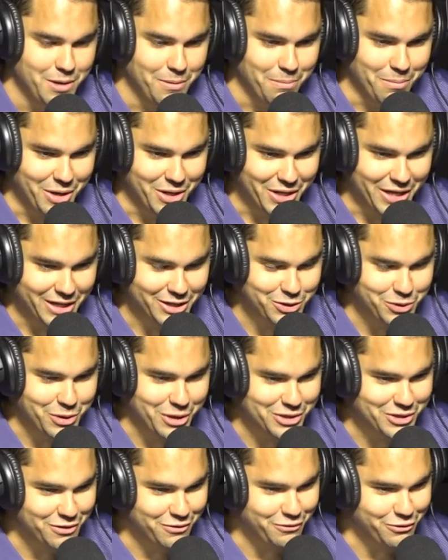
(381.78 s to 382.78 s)
My last
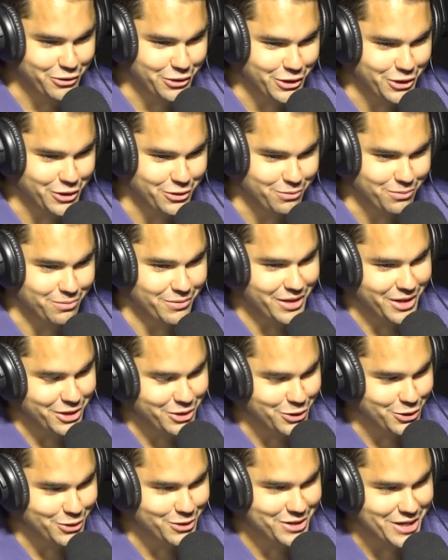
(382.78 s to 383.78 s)
question for you, in
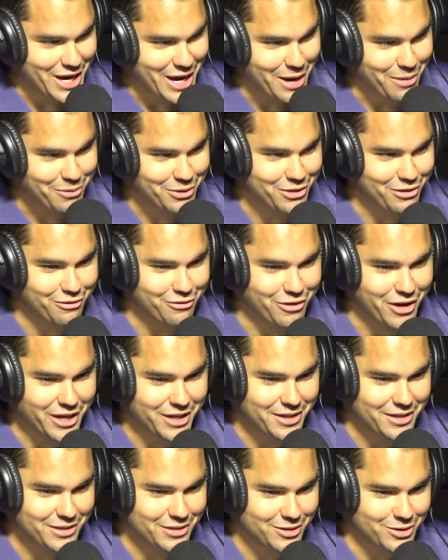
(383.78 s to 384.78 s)
your time with the
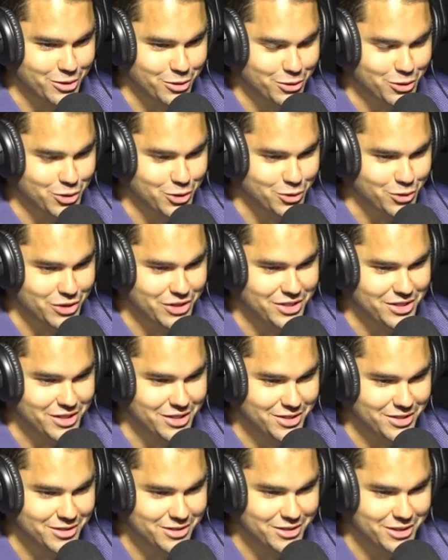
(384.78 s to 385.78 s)
Vikings, those three
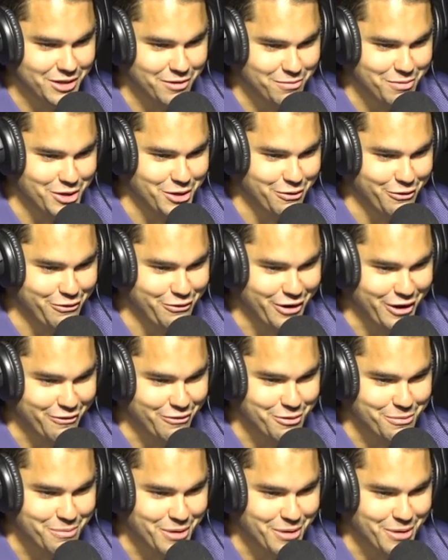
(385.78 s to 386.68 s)
seasons, give me your favorite